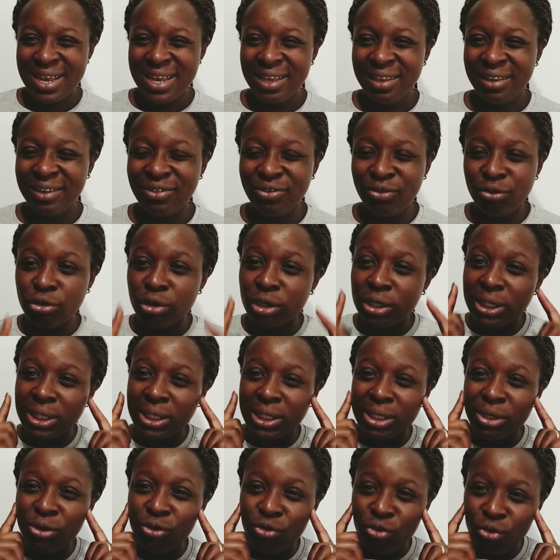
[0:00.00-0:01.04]
It's
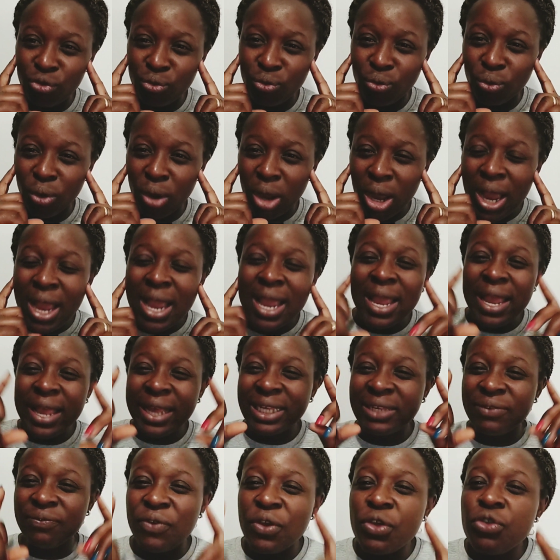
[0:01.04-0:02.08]
just you.
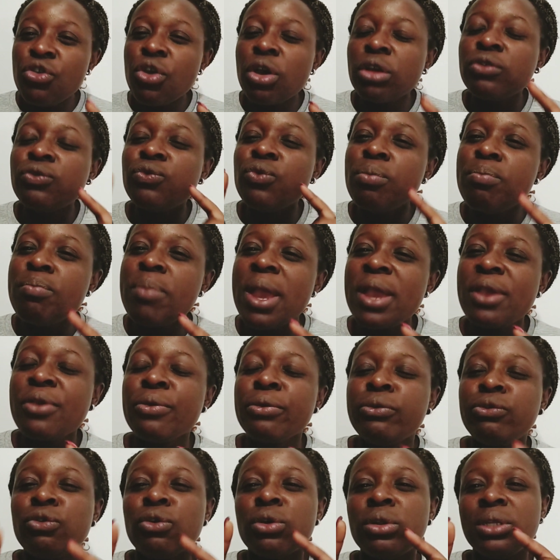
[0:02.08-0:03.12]
His videos will make you
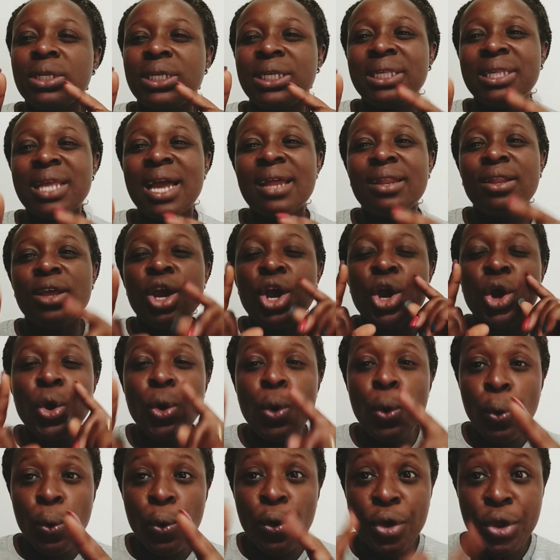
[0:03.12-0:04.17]
to understand
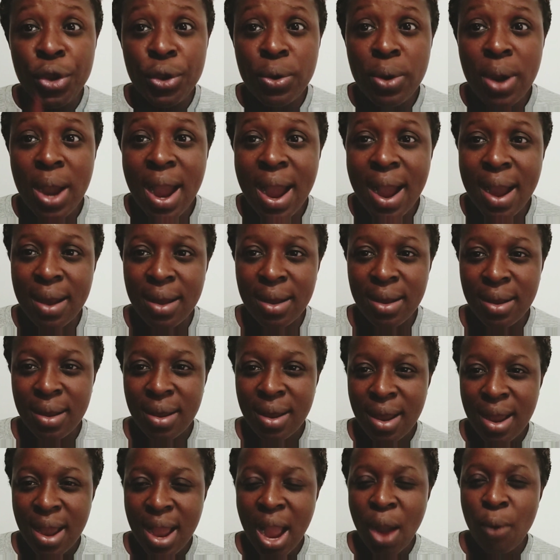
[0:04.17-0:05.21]
who you are
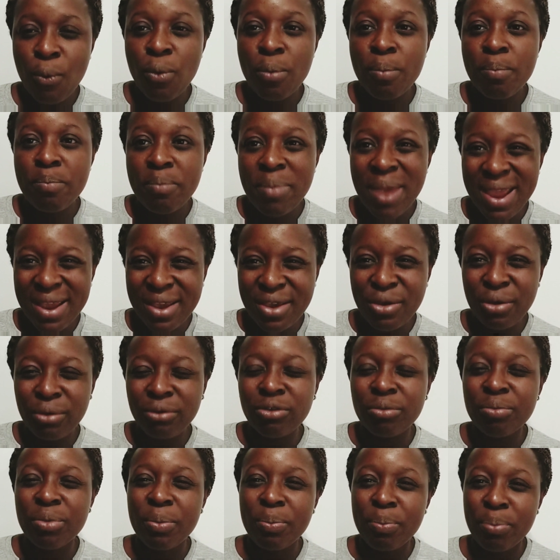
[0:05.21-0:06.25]
and will make you to
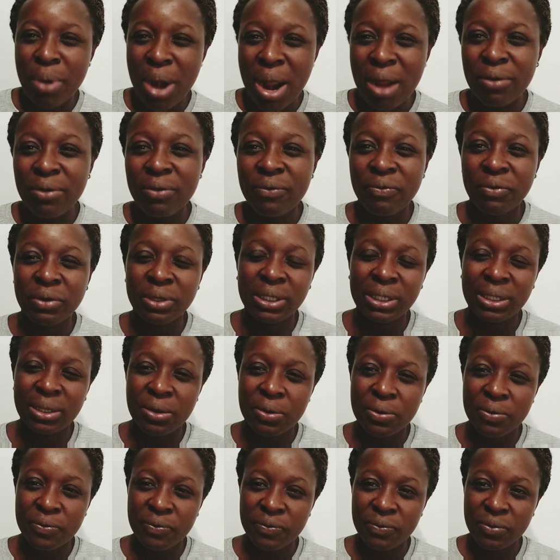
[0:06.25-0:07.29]
be proud of
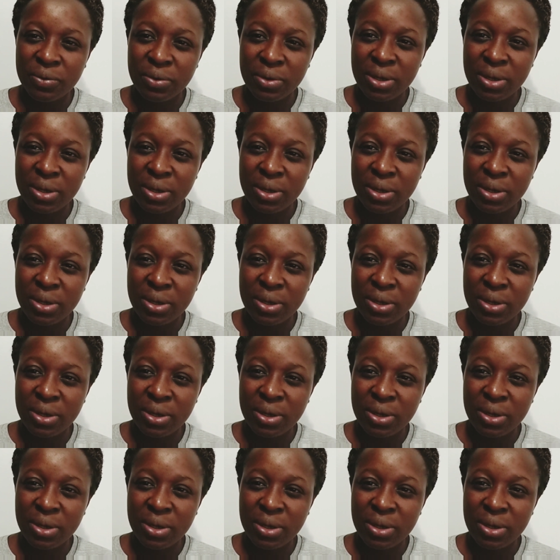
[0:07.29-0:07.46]
yourself.